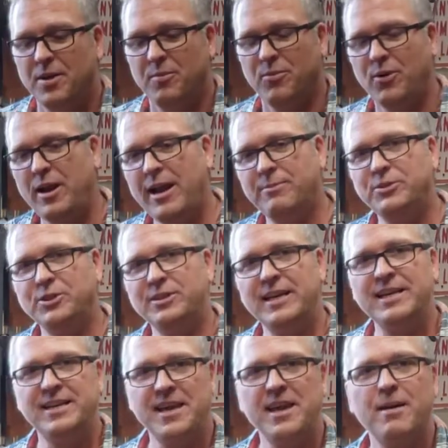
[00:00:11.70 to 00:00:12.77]
Perhaps you
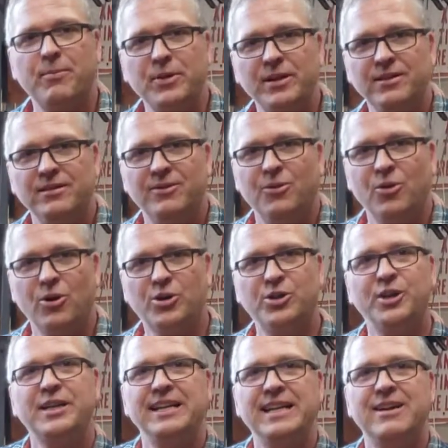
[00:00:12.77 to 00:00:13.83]
like camping or
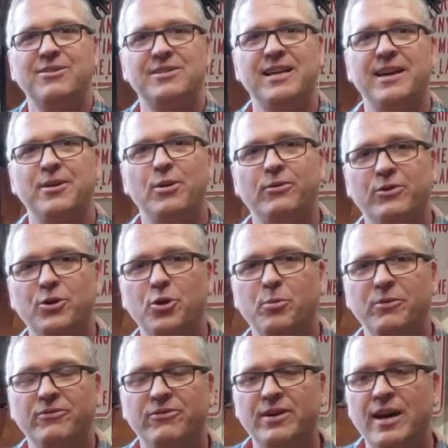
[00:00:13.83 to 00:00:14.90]
cooking outside over an
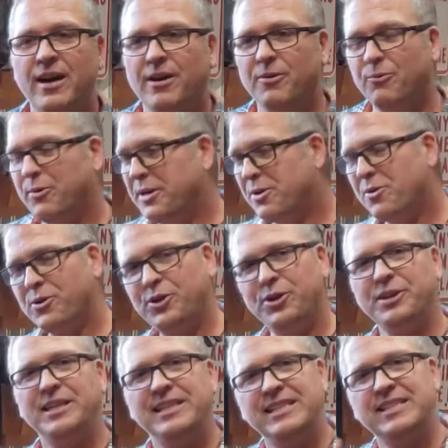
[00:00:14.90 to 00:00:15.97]
open fire. We know
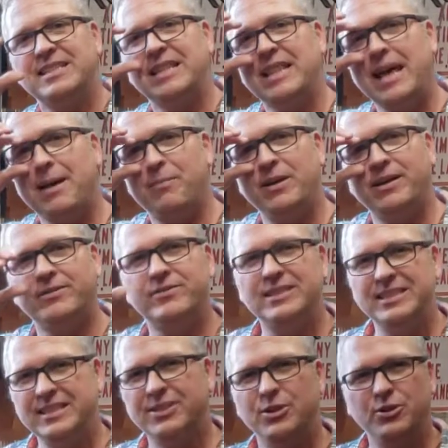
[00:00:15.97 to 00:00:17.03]
cooking isn't that big of a
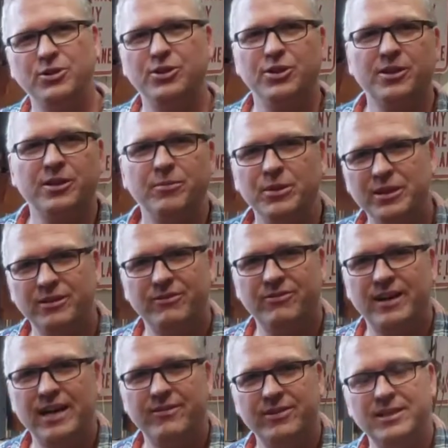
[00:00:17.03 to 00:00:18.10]
deal. You can cook a meal in
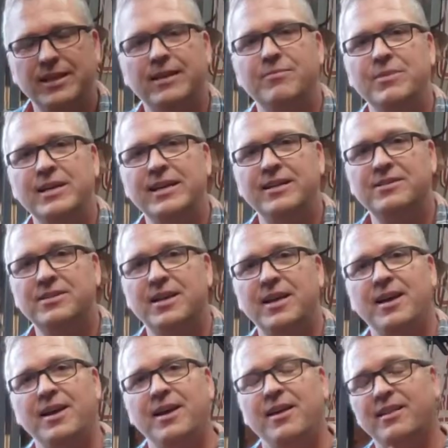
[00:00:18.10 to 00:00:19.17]
5 or 10 minutes.
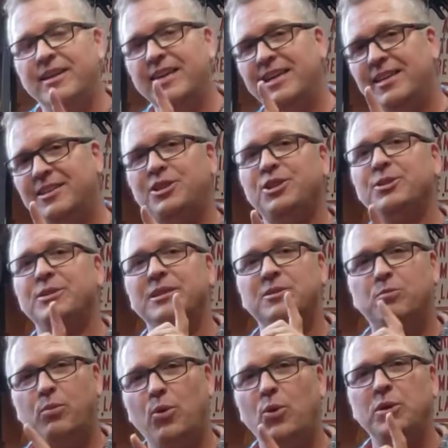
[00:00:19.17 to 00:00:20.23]
The issue is
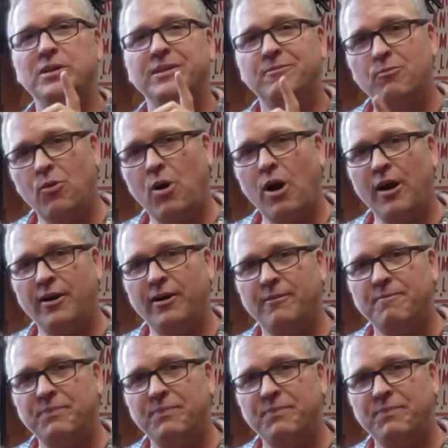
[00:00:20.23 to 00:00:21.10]
boiling water.